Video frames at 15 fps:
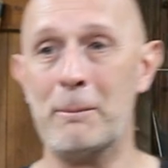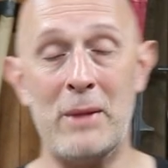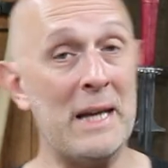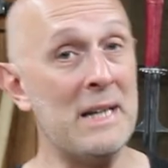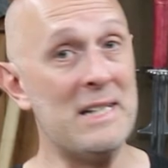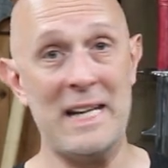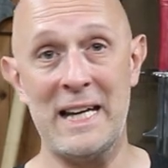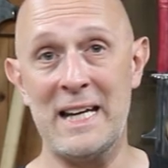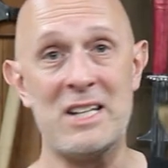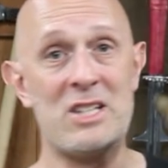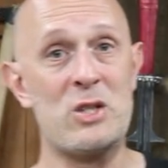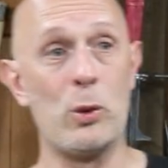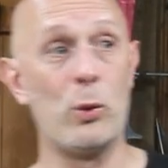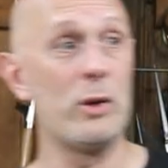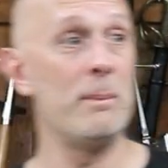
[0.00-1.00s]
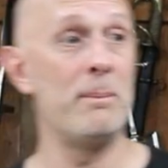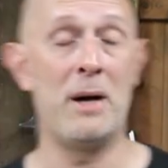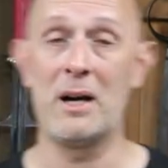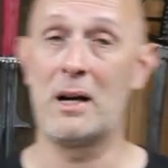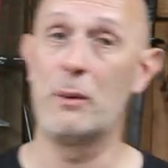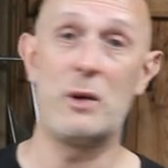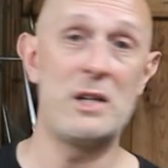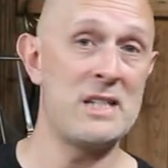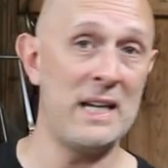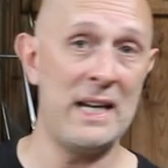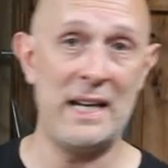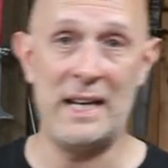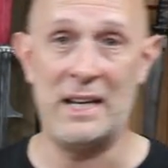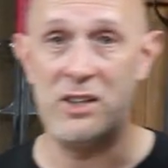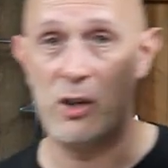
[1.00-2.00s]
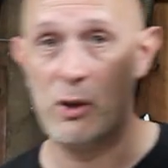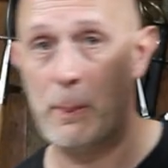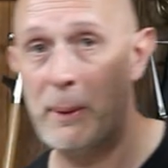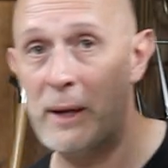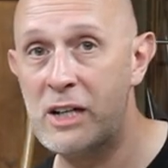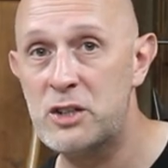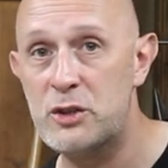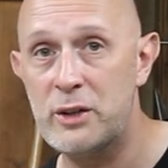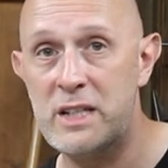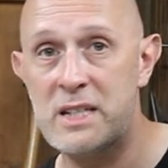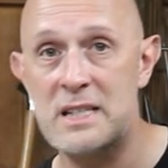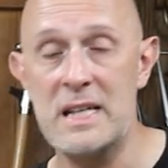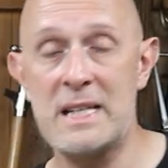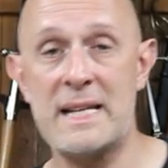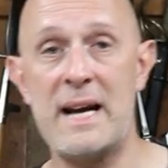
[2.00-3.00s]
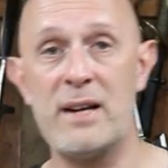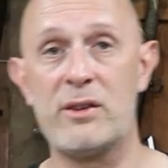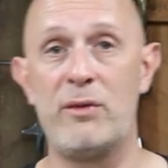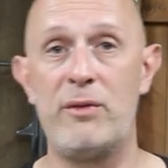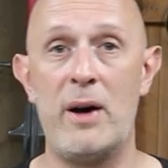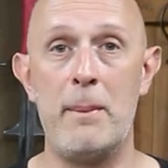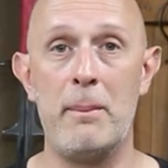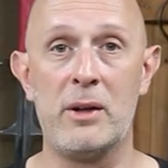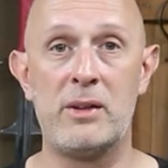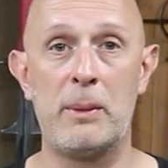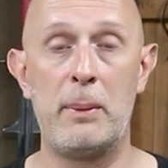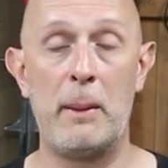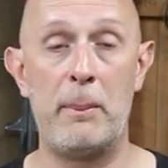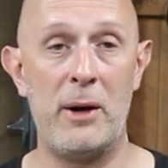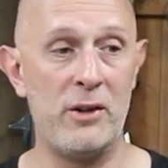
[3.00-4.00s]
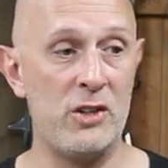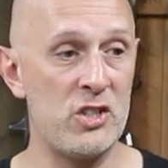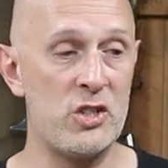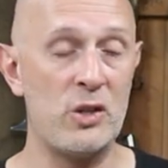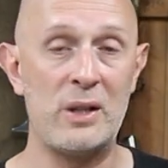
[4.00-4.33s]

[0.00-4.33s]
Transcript: Indeed, sword and buckler, we see it in European treatises, how to fight multiple opponents.